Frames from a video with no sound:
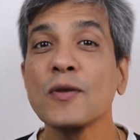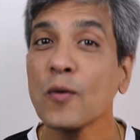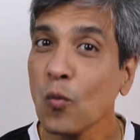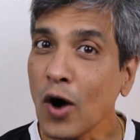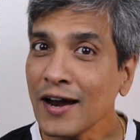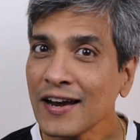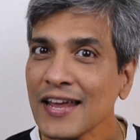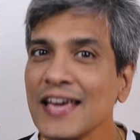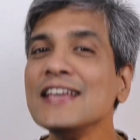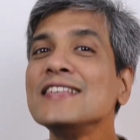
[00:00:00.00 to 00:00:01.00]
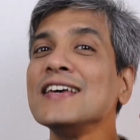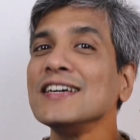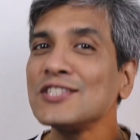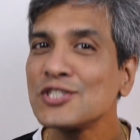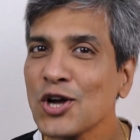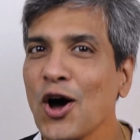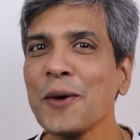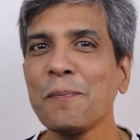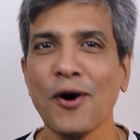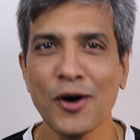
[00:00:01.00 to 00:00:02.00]
One is a strong
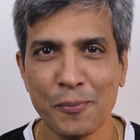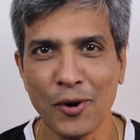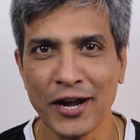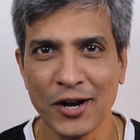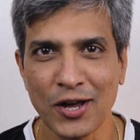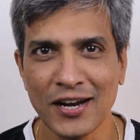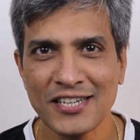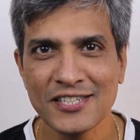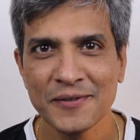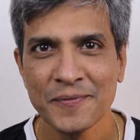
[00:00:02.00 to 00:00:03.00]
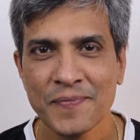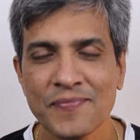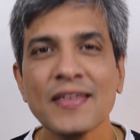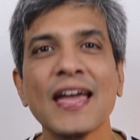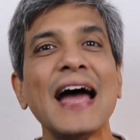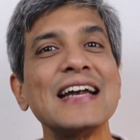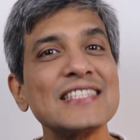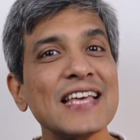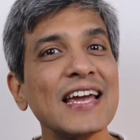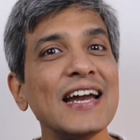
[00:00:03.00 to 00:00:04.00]
PowerPoint knowledge. And
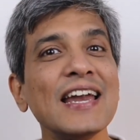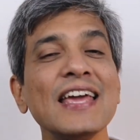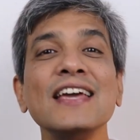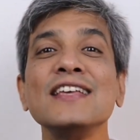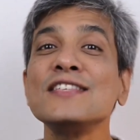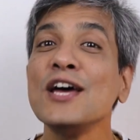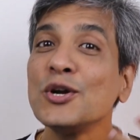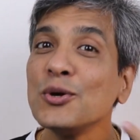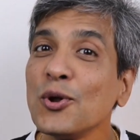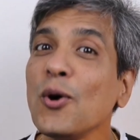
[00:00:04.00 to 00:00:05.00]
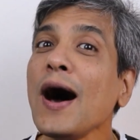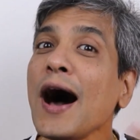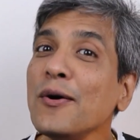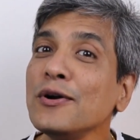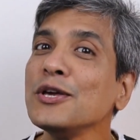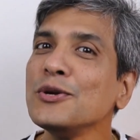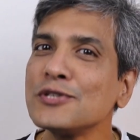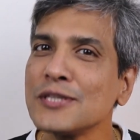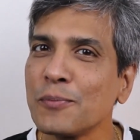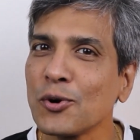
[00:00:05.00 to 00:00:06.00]
second is to know how to use
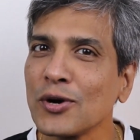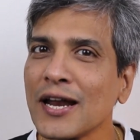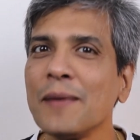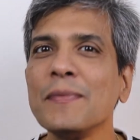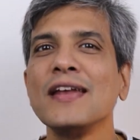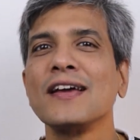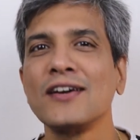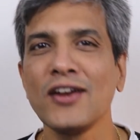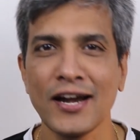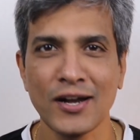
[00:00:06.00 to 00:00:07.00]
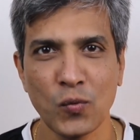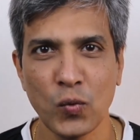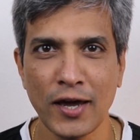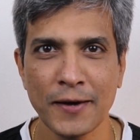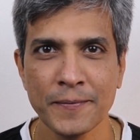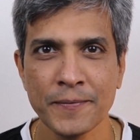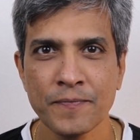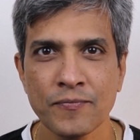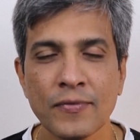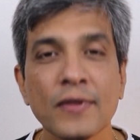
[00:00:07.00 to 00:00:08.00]
the program in a creative way.
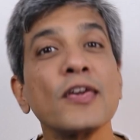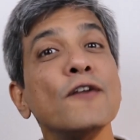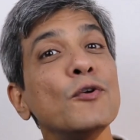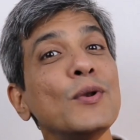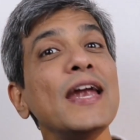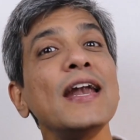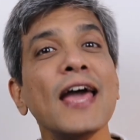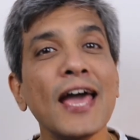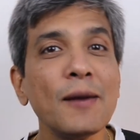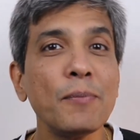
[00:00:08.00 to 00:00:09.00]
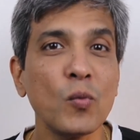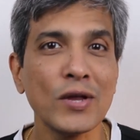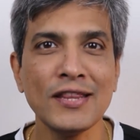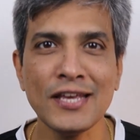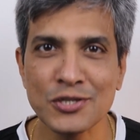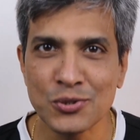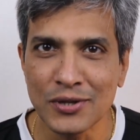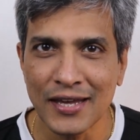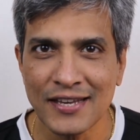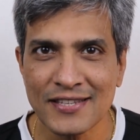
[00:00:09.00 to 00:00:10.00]
If you need help with these two
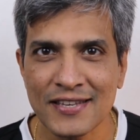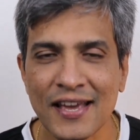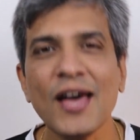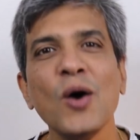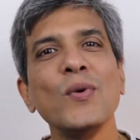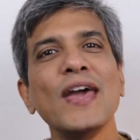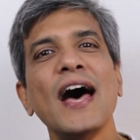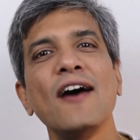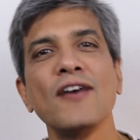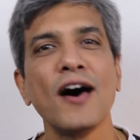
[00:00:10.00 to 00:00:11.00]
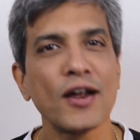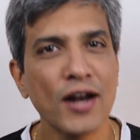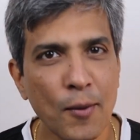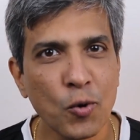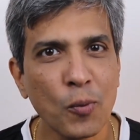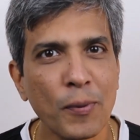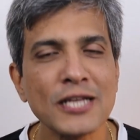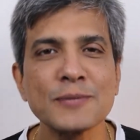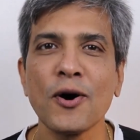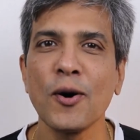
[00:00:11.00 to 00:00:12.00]
things, we have our Ramgopal's
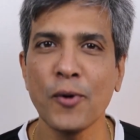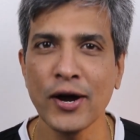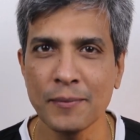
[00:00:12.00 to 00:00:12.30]
PowerPoint